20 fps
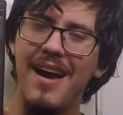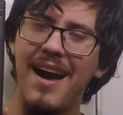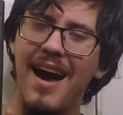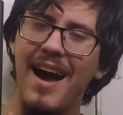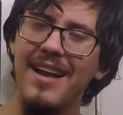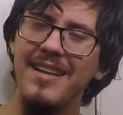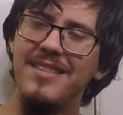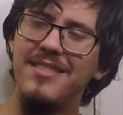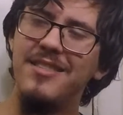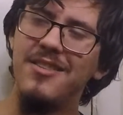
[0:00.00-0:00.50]

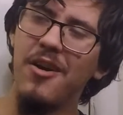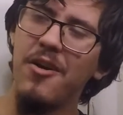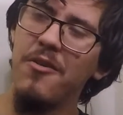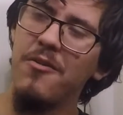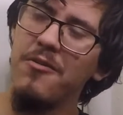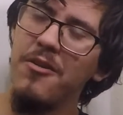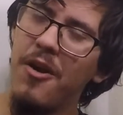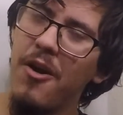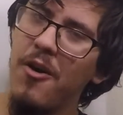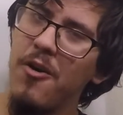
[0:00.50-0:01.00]
I
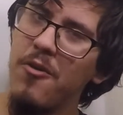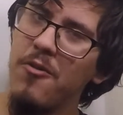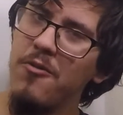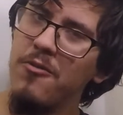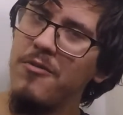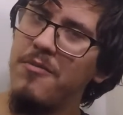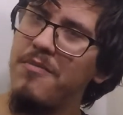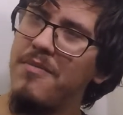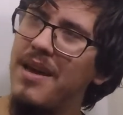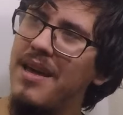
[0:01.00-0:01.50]
don't
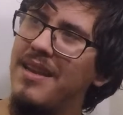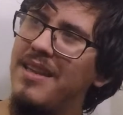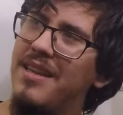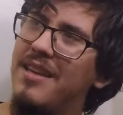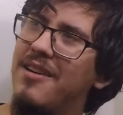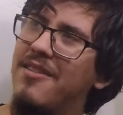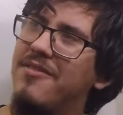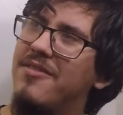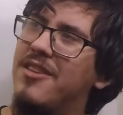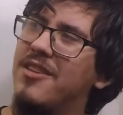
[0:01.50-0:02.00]
own many
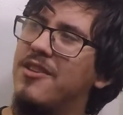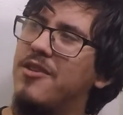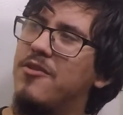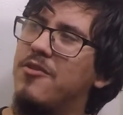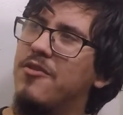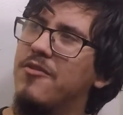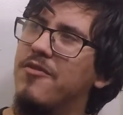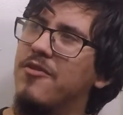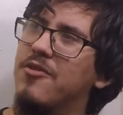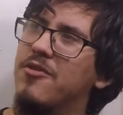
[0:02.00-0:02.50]
of the
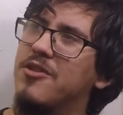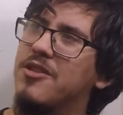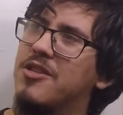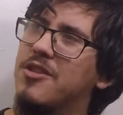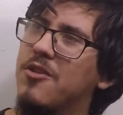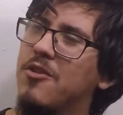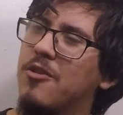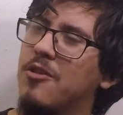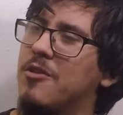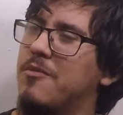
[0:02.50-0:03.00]

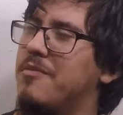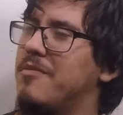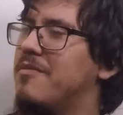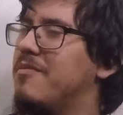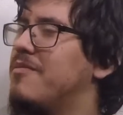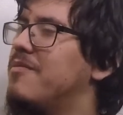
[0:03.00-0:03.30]
Universal